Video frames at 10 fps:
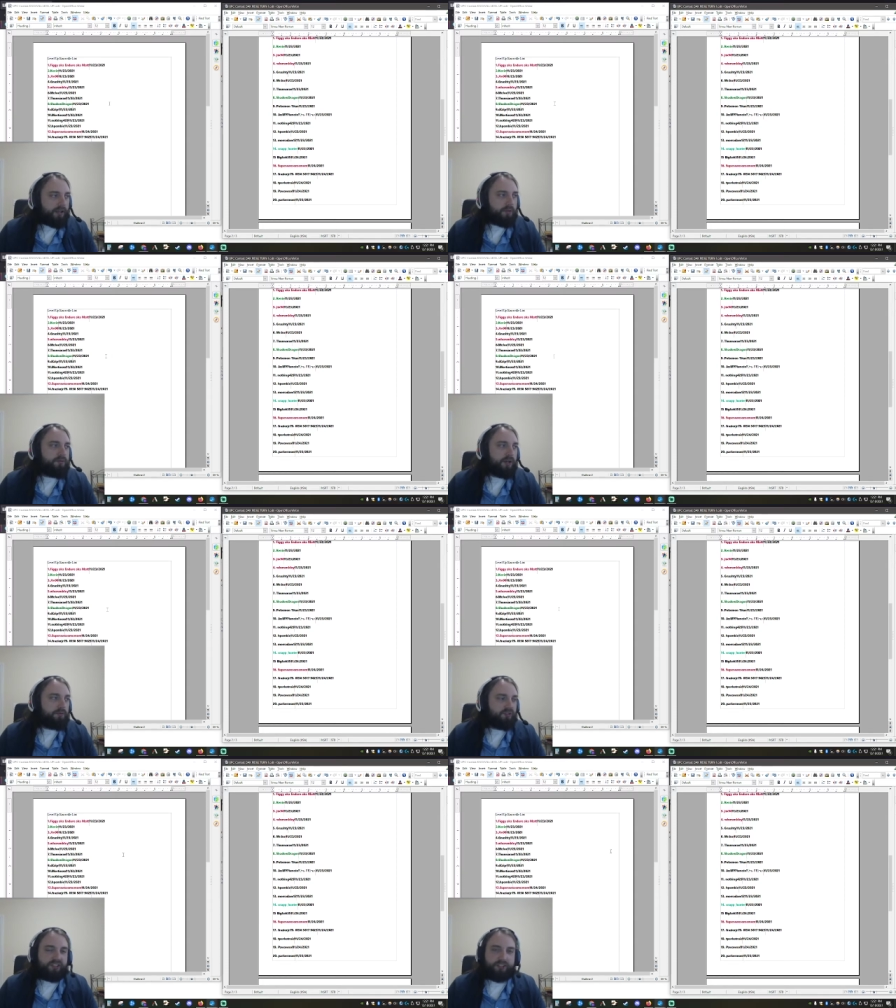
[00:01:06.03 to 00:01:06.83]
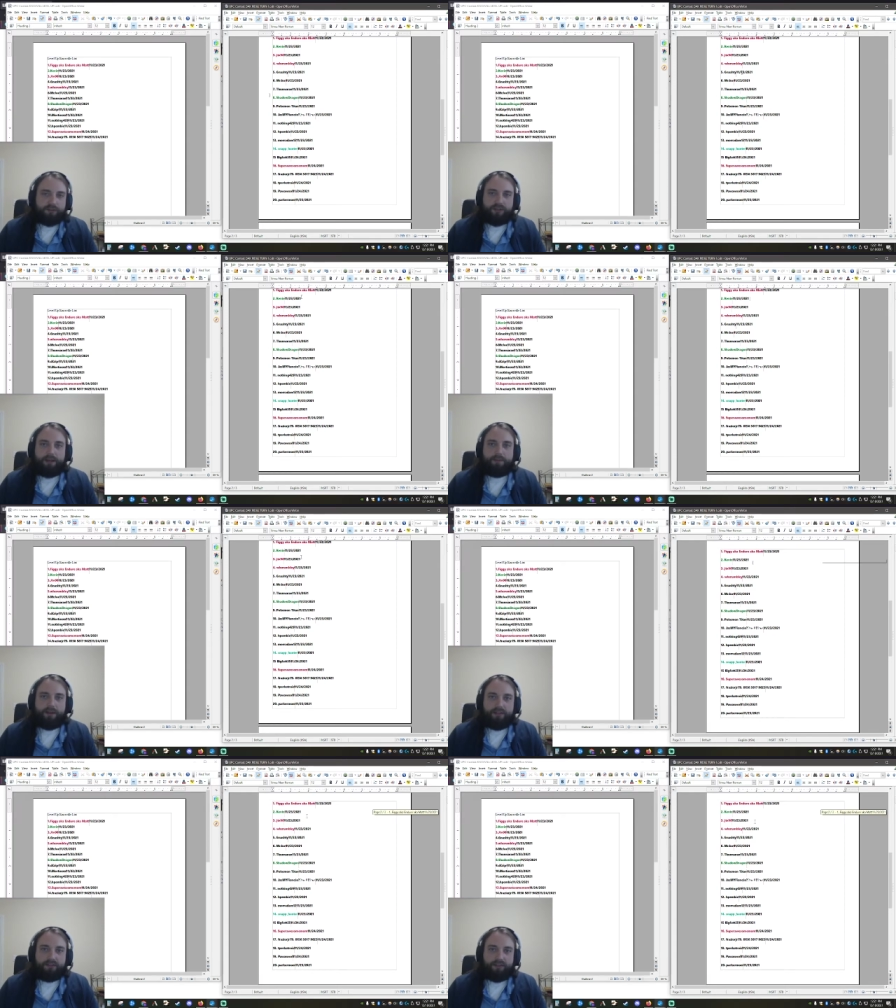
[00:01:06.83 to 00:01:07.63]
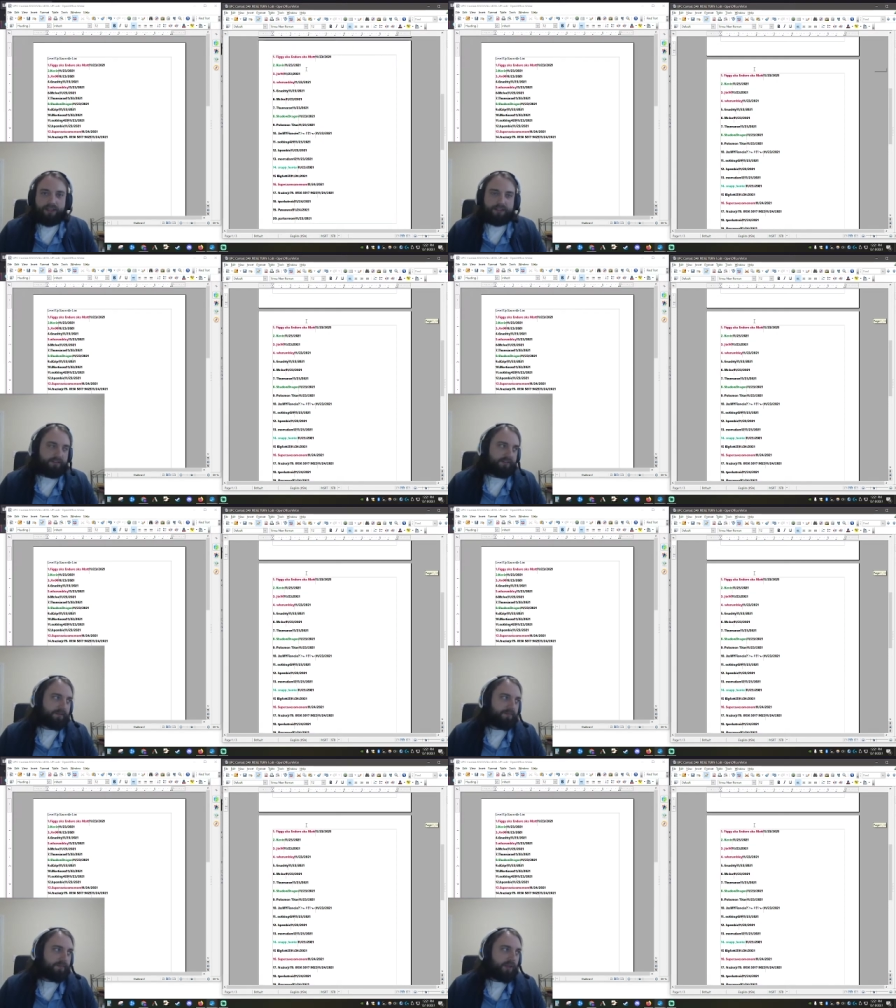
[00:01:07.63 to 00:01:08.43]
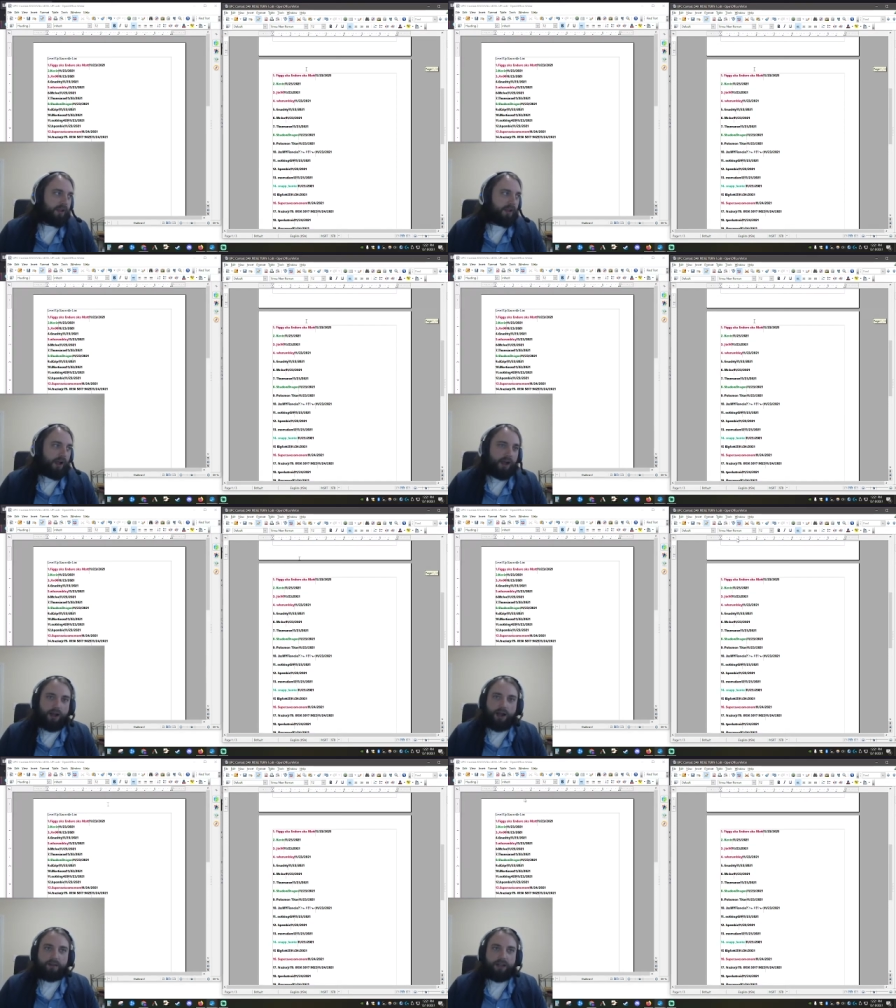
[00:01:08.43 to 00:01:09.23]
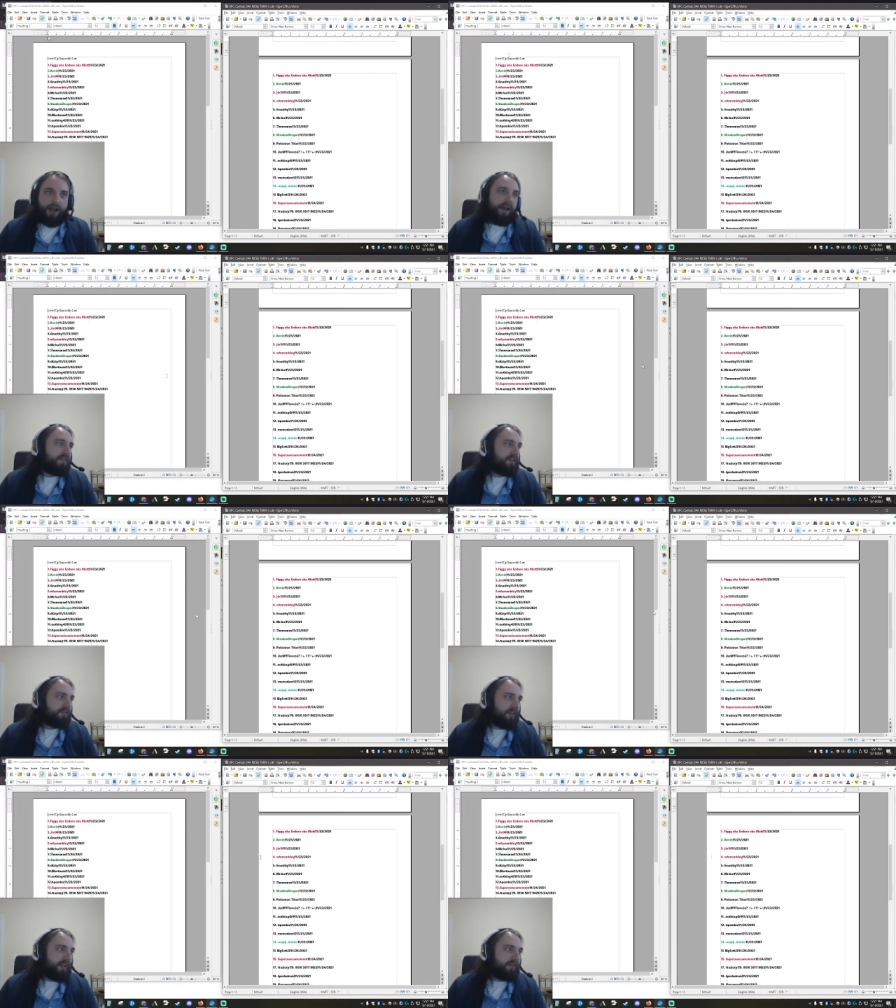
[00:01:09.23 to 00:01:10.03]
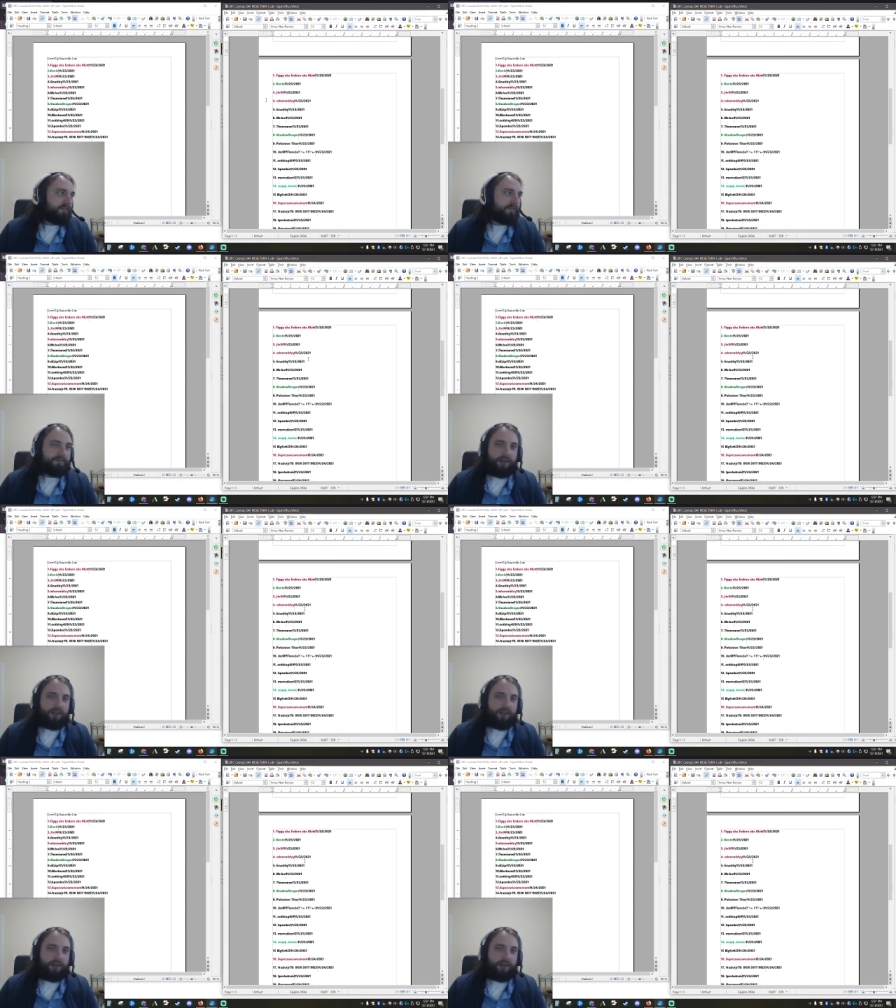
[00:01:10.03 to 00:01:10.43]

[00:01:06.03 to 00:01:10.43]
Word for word: you don't see your name on this list, uh, I'm I have these saved.